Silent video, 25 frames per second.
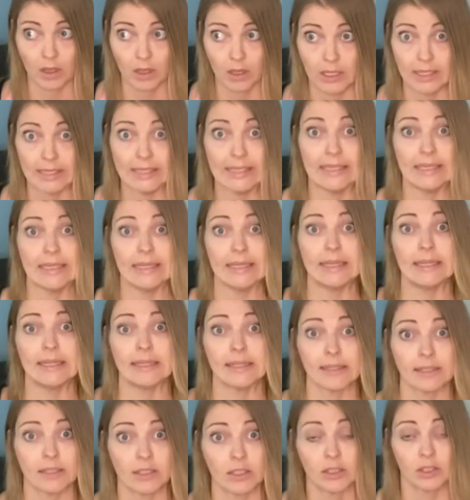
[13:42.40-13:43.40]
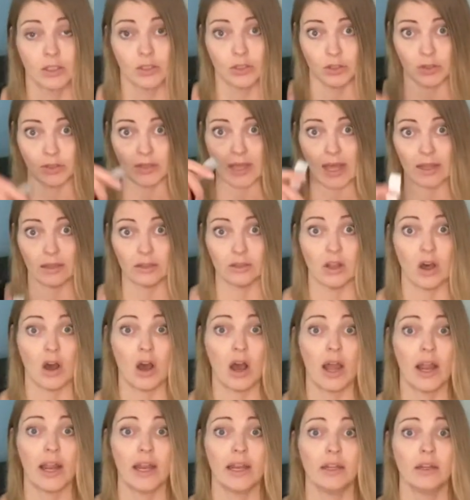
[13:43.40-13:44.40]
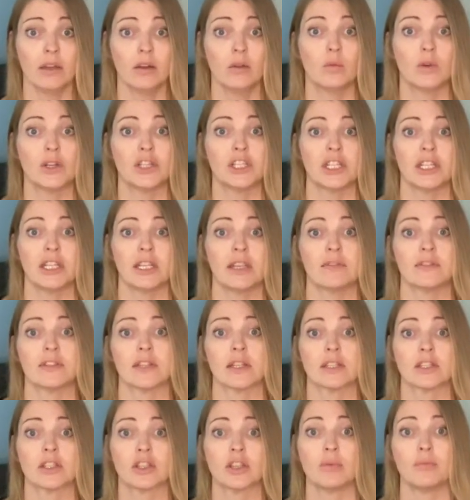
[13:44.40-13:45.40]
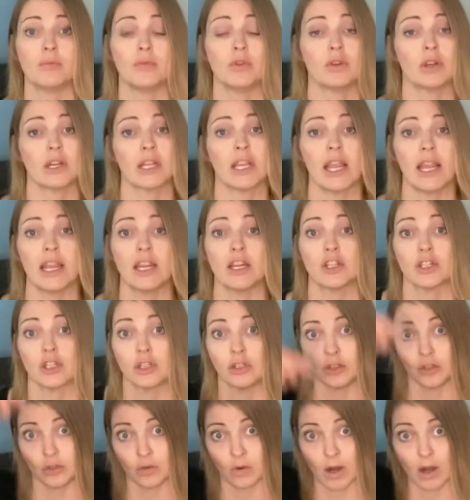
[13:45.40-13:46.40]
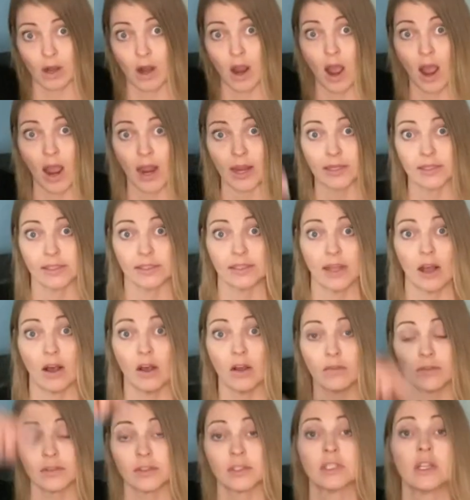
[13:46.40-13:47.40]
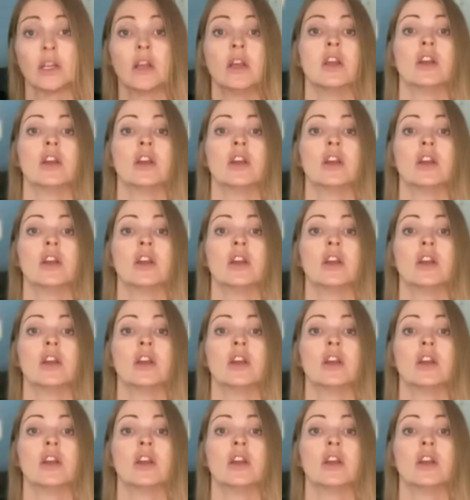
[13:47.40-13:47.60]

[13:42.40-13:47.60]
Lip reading: ease to that line, which gives us communication to our high selves.